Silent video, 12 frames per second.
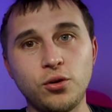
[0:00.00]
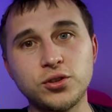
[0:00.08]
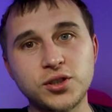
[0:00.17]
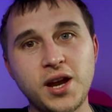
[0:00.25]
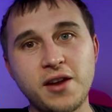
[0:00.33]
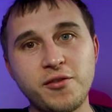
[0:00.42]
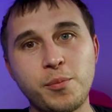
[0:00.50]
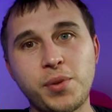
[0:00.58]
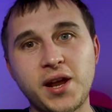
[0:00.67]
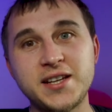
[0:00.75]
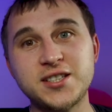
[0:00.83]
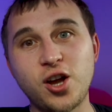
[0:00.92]
also have a
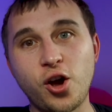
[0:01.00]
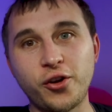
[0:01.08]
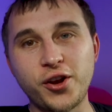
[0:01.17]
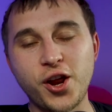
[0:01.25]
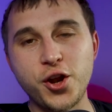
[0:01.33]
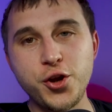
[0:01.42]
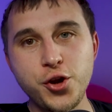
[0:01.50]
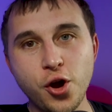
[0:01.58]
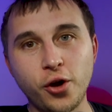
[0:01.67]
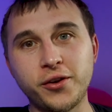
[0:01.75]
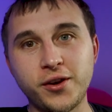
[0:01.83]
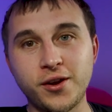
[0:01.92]
place on
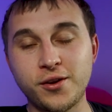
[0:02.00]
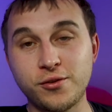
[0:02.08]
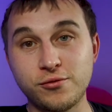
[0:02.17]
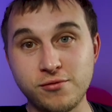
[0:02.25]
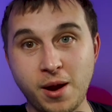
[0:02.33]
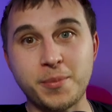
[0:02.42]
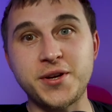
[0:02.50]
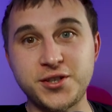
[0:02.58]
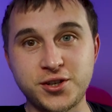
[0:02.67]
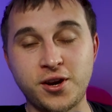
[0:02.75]
non-rapid